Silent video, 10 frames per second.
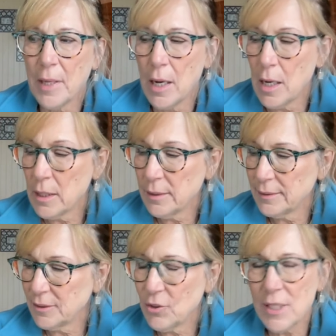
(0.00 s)
Uh,
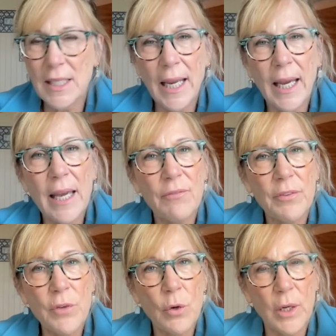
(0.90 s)
so today I have a
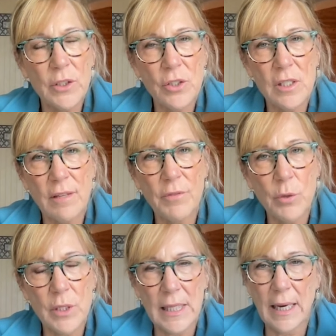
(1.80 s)
few questions that
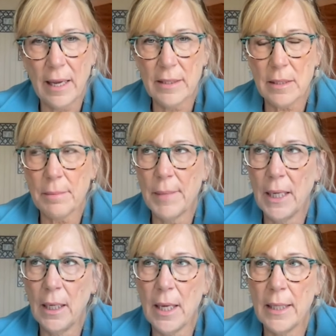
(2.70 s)
viewers had asked
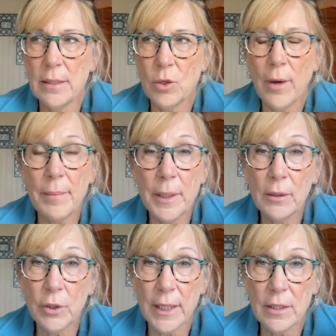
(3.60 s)
me, and so I'm going to
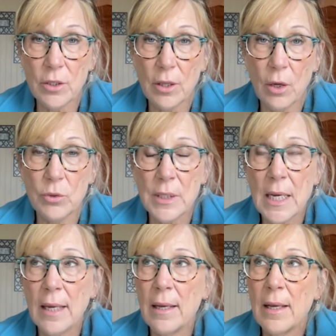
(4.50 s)
look into those.
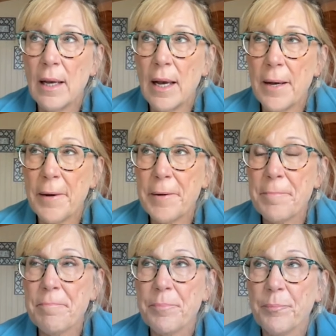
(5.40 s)

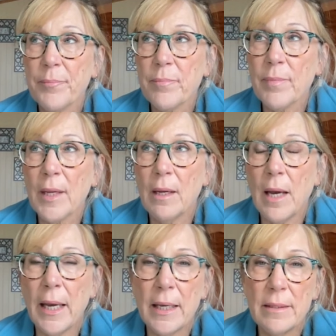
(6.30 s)
Um,
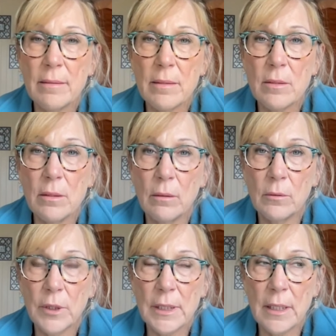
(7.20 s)
I
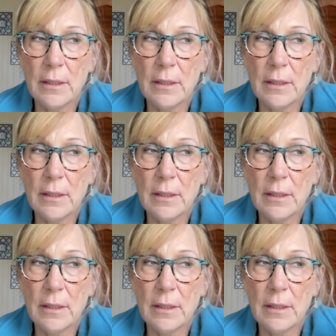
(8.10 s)
looked.